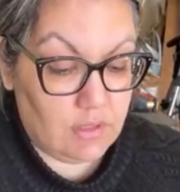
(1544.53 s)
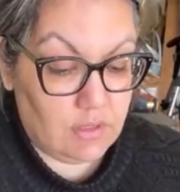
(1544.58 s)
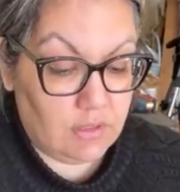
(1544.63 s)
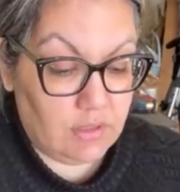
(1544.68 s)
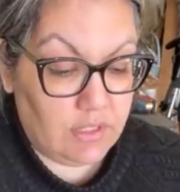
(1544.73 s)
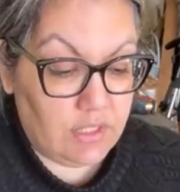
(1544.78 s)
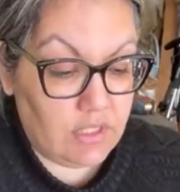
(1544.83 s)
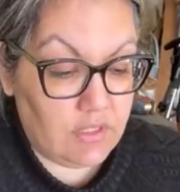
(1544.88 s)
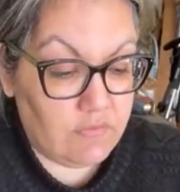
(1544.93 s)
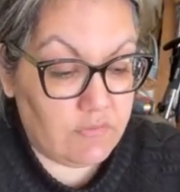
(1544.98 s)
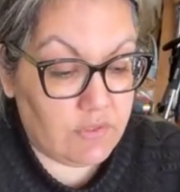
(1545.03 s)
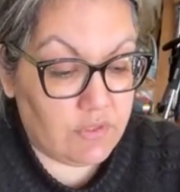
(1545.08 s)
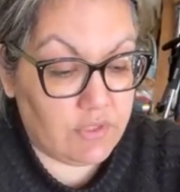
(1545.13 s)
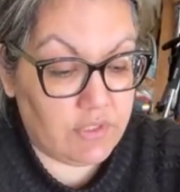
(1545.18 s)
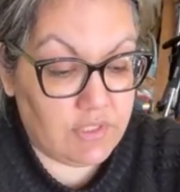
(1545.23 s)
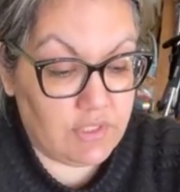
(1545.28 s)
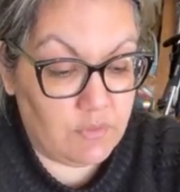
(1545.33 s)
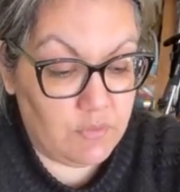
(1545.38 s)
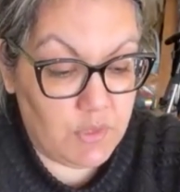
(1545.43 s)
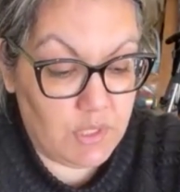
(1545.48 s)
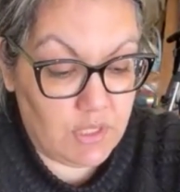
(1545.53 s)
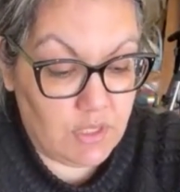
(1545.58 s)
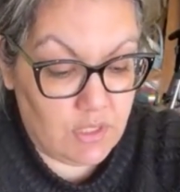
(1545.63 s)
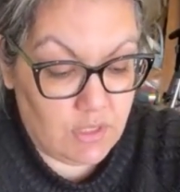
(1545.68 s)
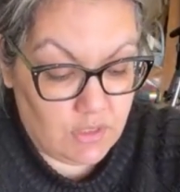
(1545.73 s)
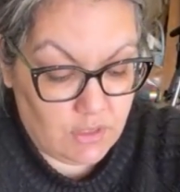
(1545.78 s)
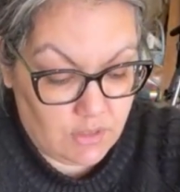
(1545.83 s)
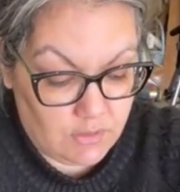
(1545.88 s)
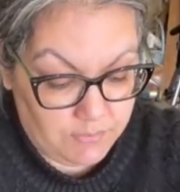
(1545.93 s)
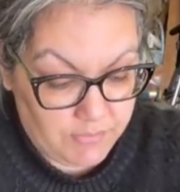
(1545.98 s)
leaves or something
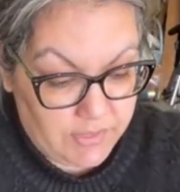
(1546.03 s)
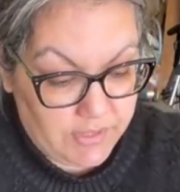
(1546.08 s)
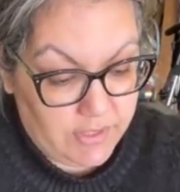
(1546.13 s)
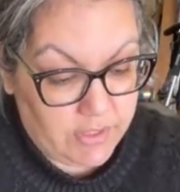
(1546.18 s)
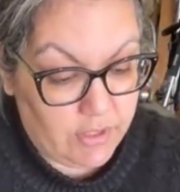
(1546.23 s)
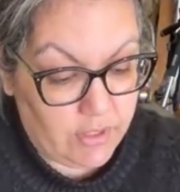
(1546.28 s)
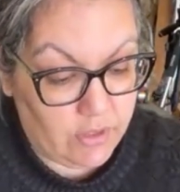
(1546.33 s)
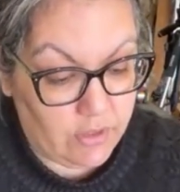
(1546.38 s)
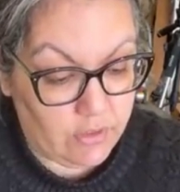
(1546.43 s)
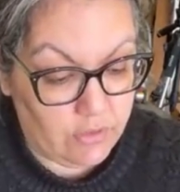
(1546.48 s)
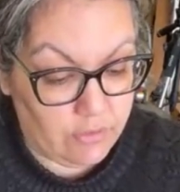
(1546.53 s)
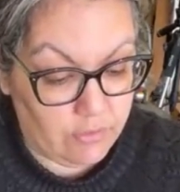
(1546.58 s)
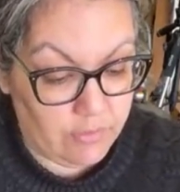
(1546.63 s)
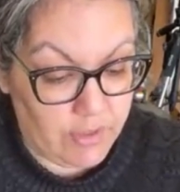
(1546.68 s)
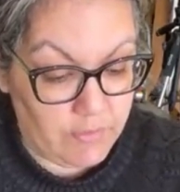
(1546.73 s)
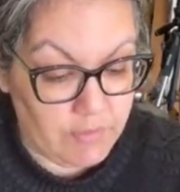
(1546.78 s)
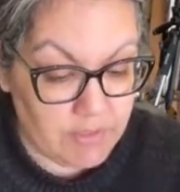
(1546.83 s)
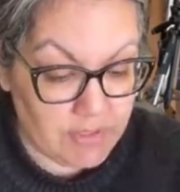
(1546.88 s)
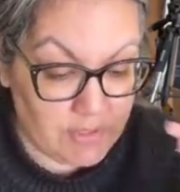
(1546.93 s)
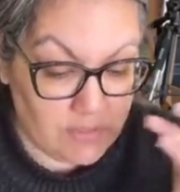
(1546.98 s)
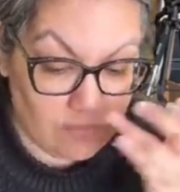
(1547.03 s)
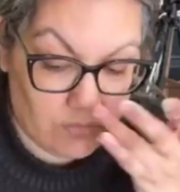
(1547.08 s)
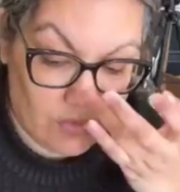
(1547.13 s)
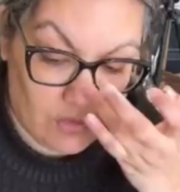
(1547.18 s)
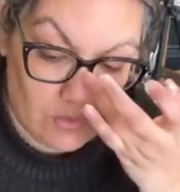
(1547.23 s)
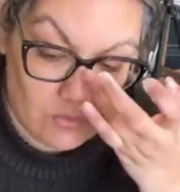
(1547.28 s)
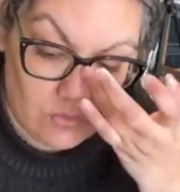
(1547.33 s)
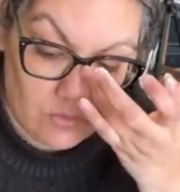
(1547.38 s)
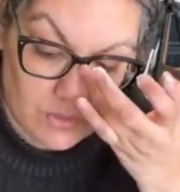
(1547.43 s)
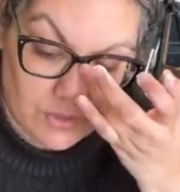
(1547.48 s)
up there, or maybe some
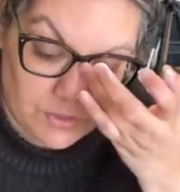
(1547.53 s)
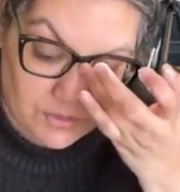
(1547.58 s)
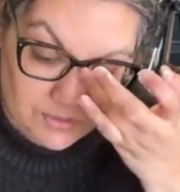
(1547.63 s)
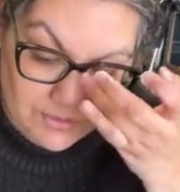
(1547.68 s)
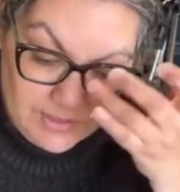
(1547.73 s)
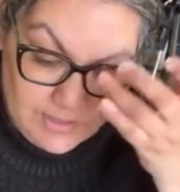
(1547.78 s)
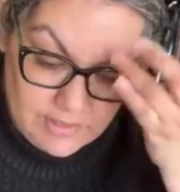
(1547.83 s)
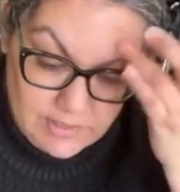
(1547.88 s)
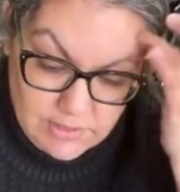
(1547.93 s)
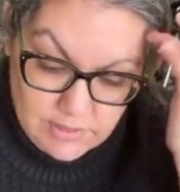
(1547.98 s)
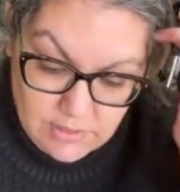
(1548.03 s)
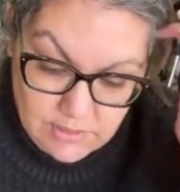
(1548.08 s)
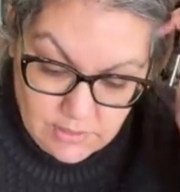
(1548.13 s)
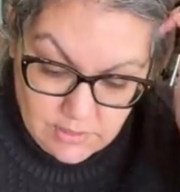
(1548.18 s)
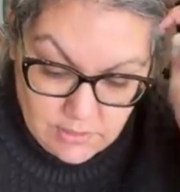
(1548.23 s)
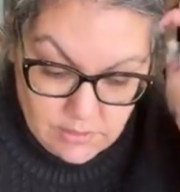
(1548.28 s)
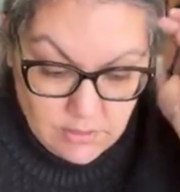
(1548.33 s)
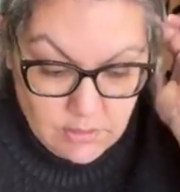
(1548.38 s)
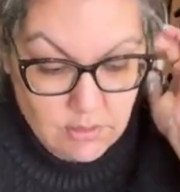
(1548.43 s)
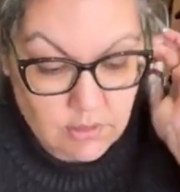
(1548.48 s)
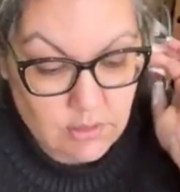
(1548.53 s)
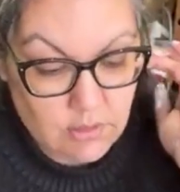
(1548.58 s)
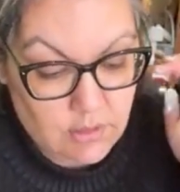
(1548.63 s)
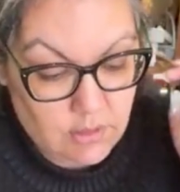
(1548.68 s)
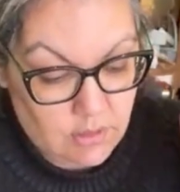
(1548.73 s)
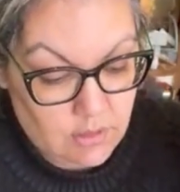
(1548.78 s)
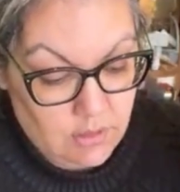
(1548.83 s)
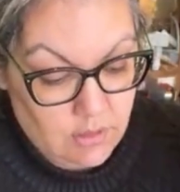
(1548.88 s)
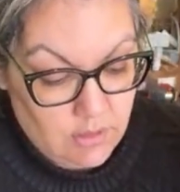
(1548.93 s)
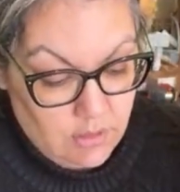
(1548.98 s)
more roses.
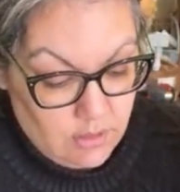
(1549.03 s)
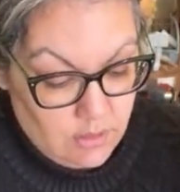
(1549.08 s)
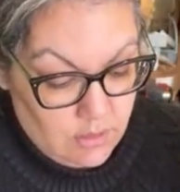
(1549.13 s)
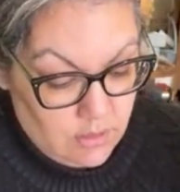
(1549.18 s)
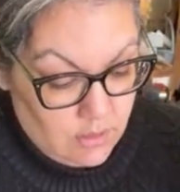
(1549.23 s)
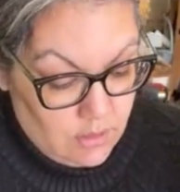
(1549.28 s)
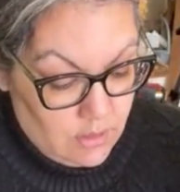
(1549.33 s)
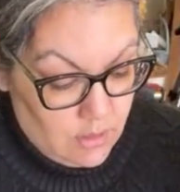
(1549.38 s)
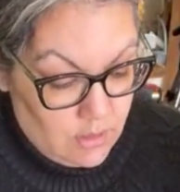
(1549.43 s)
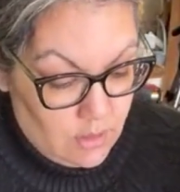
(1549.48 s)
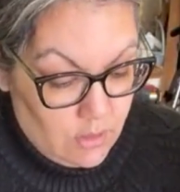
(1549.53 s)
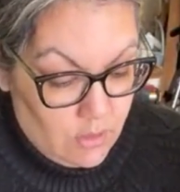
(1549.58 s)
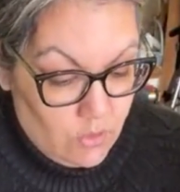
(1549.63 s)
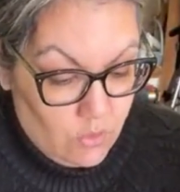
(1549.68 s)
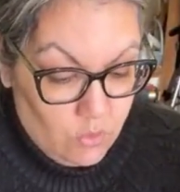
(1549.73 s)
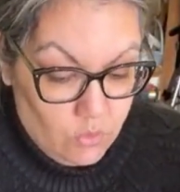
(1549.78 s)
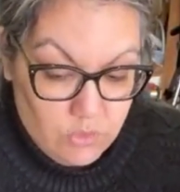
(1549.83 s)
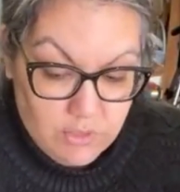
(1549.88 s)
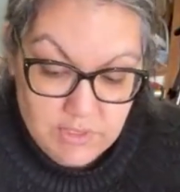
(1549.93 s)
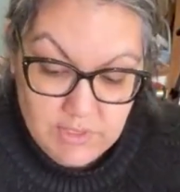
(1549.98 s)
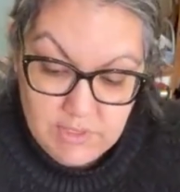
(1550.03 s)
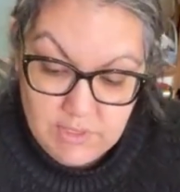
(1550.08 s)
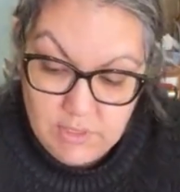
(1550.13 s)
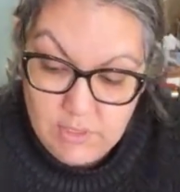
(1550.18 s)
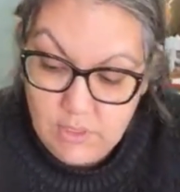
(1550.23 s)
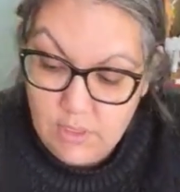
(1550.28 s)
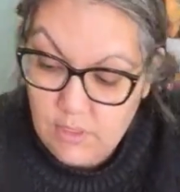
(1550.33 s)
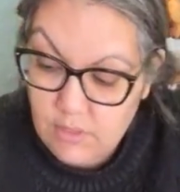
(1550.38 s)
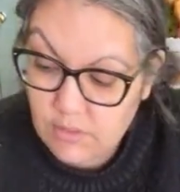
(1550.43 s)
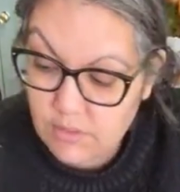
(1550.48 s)
We'll
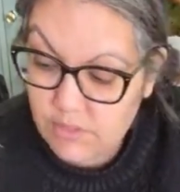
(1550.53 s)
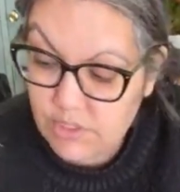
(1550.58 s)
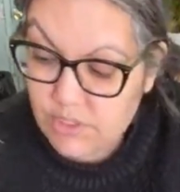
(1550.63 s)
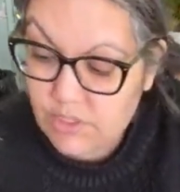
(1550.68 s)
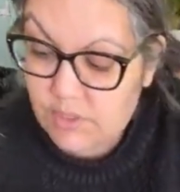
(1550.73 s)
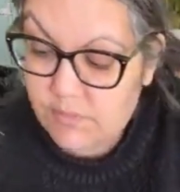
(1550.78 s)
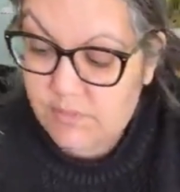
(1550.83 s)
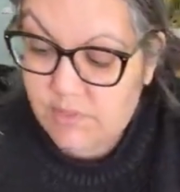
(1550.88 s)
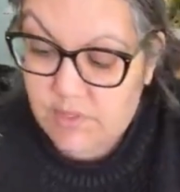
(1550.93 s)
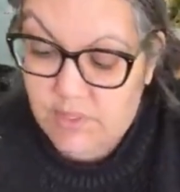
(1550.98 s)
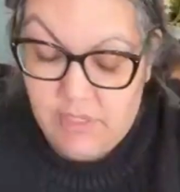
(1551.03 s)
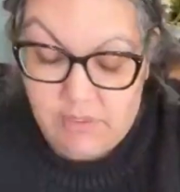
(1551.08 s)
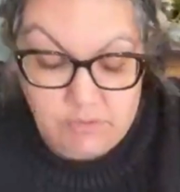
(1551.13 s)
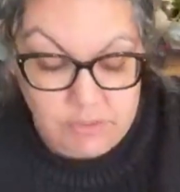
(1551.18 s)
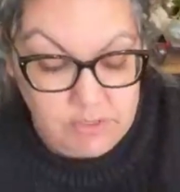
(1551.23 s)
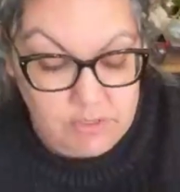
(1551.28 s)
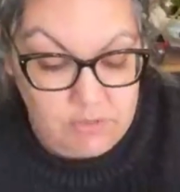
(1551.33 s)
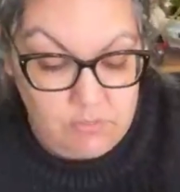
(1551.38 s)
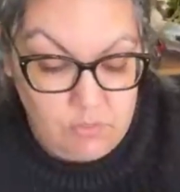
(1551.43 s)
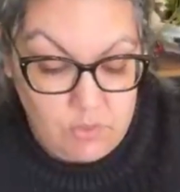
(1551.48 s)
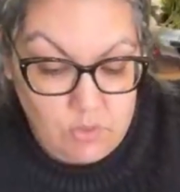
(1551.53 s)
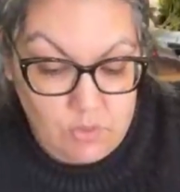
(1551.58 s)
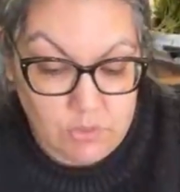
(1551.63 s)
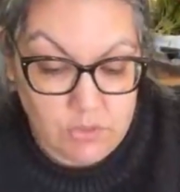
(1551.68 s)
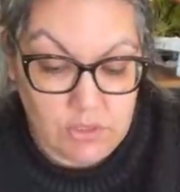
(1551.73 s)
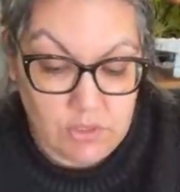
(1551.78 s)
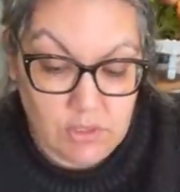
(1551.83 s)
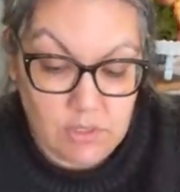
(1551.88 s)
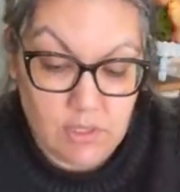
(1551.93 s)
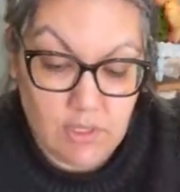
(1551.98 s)
see. Let's just play with some
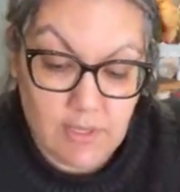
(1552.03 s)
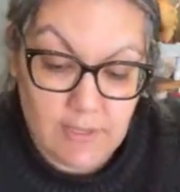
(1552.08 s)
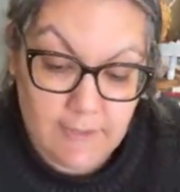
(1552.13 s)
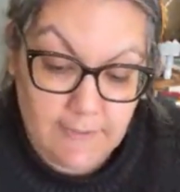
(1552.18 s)
molds.